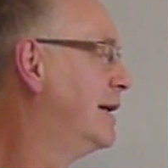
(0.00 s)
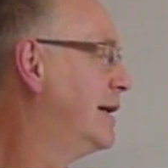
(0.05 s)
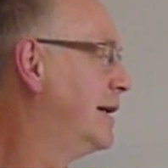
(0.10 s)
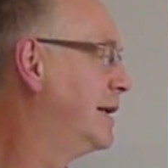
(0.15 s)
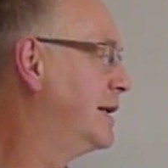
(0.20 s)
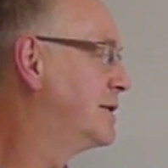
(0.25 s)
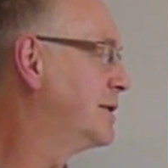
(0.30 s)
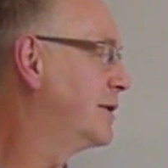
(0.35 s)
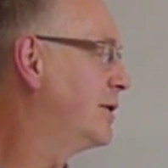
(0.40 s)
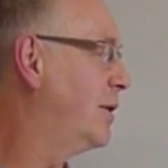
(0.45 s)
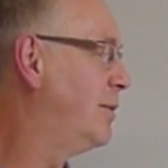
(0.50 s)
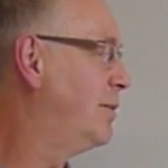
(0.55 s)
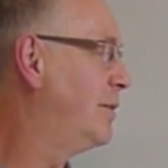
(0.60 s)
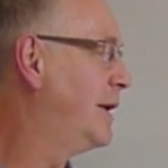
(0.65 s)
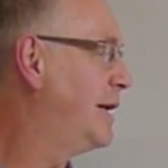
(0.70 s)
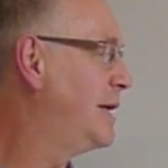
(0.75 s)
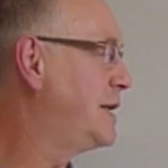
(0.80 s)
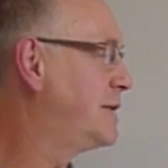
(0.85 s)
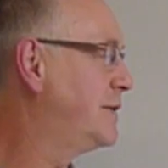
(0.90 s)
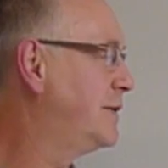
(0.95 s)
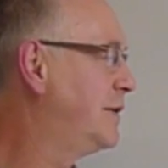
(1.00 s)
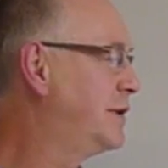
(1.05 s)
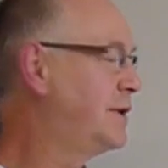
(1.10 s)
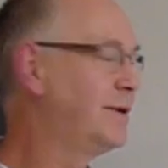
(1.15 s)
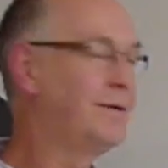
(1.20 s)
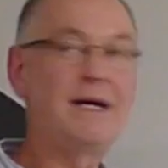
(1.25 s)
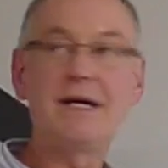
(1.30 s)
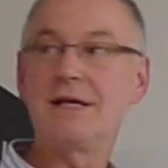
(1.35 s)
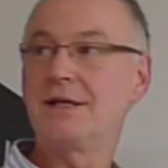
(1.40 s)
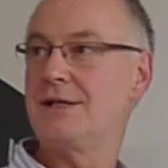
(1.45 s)
And it's a combination of the
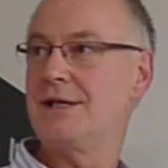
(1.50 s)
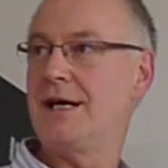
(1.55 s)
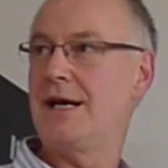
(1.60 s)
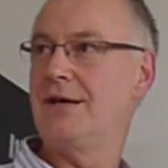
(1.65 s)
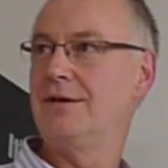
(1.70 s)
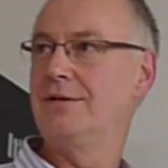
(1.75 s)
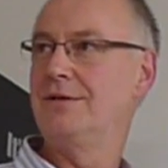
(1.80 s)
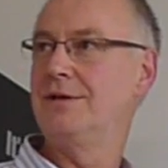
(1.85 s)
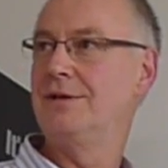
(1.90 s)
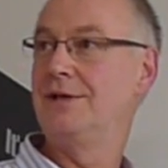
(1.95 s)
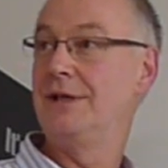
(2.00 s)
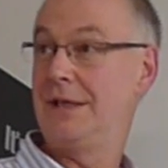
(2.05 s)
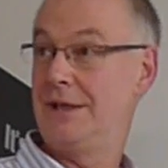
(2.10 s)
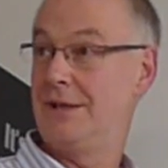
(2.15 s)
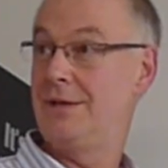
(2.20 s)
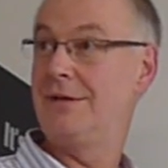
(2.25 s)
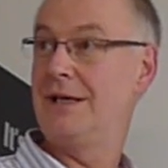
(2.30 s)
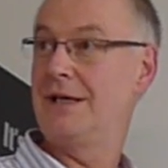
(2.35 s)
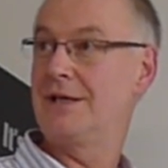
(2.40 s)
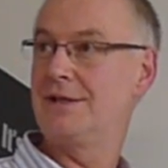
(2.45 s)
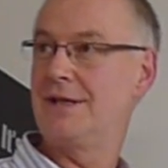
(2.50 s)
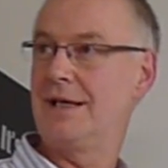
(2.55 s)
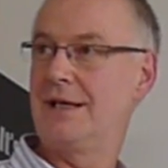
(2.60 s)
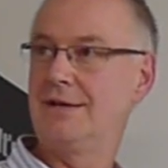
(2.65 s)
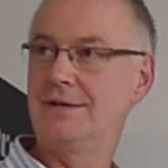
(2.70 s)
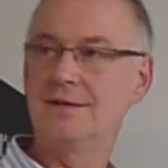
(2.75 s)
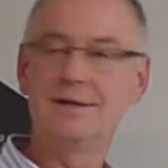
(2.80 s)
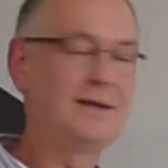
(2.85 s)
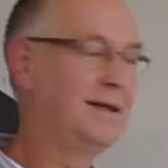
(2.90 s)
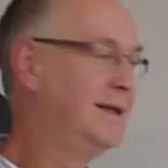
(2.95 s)
direct sound and the indirect
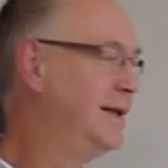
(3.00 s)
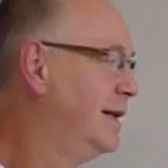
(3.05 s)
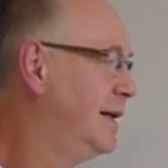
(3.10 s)
sound.